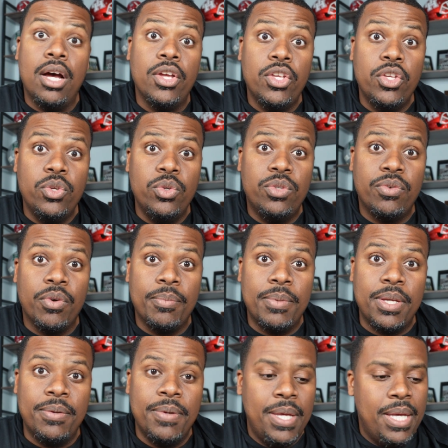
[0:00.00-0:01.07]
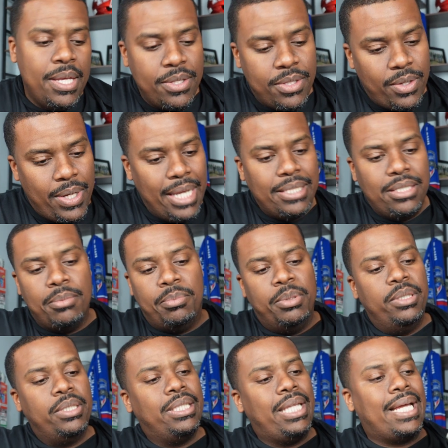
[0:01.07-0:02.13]
huge for me. So that's the
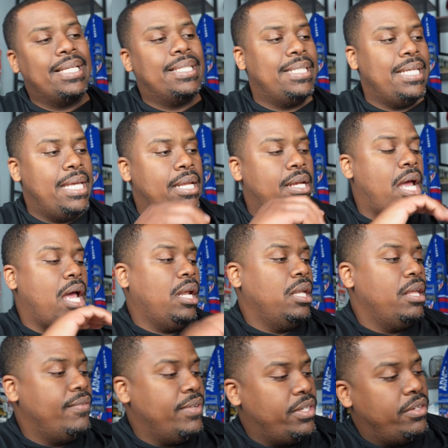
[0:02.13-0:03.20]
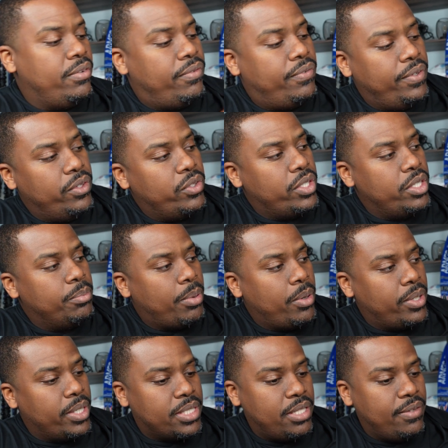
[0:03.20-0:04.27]
book. Like I said, I love it. Feel Good
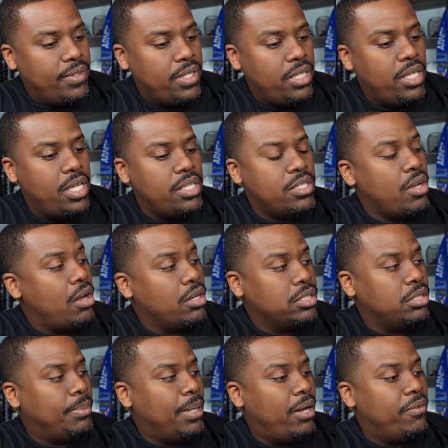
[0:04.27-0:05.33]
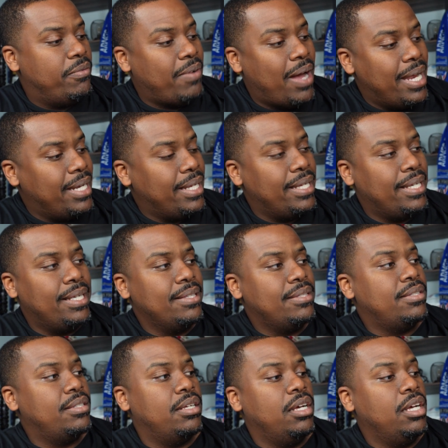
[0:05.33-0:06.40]
Productivity. He talks about fighting
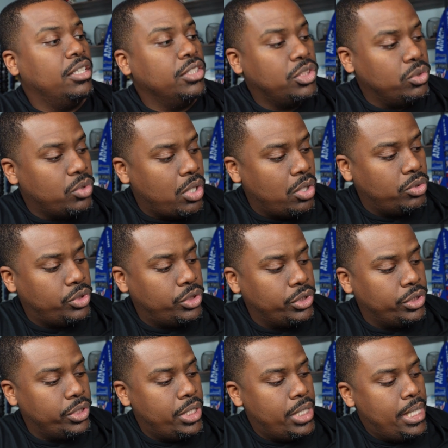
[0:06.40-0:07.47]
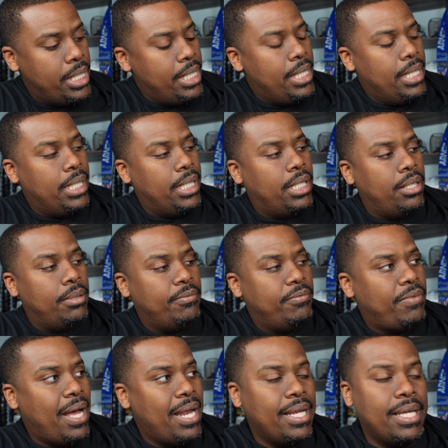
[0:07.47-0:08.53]
against the hustle culture,
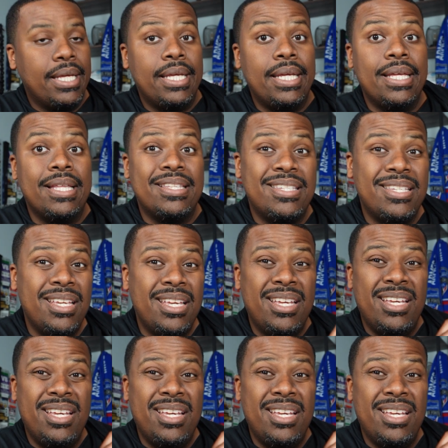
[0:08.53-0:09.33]
fighting against,